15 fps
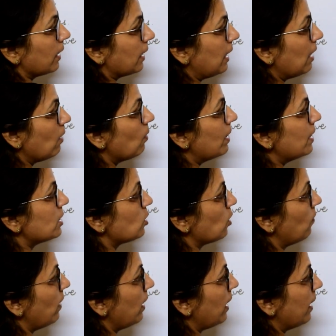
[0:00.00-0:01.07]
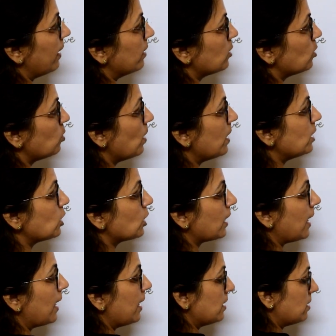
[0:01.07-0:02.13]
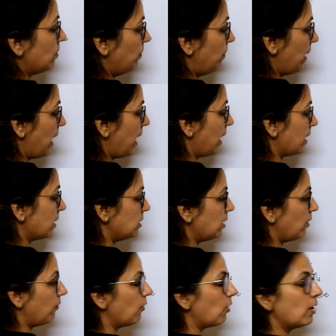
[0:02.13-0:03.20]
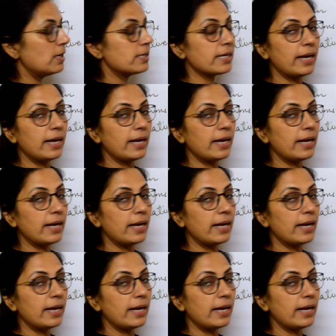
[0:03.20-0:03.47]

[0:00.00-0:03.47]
keywords over here: switch, case, break, default.